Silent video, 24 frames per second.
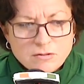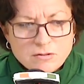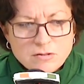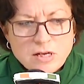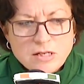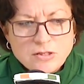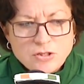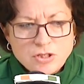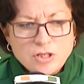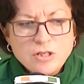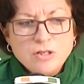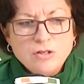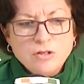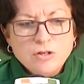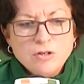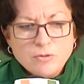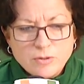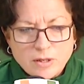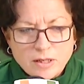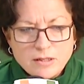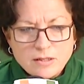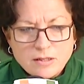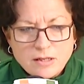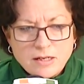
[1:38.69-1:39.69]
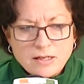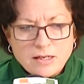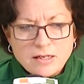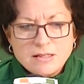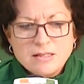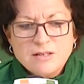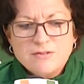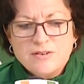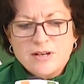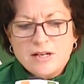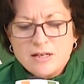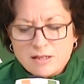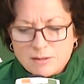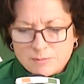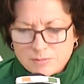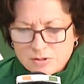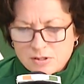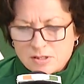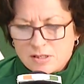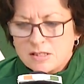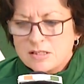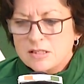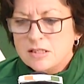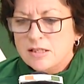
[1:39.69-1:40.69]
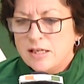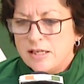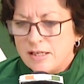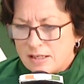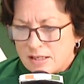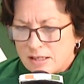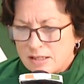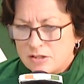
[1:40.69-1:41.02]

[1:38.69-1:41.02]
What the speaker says: And she knew it, and it develops, and it's late,